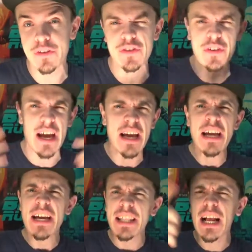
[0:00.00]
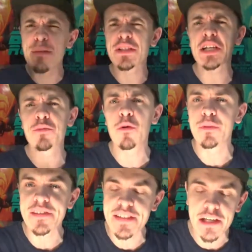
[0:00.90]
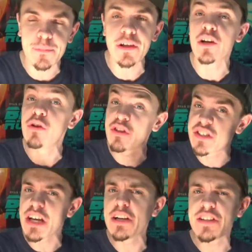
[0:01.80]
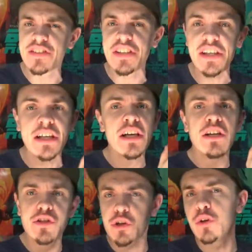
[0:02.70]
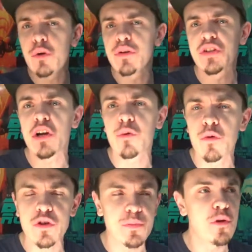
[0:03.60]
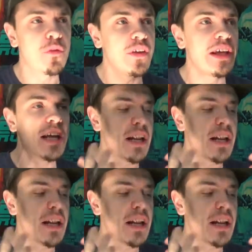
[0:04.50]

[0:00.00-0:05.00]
So yeah, in the comment section below, please tell me, are you excited to see Solo, a Star Wars movie?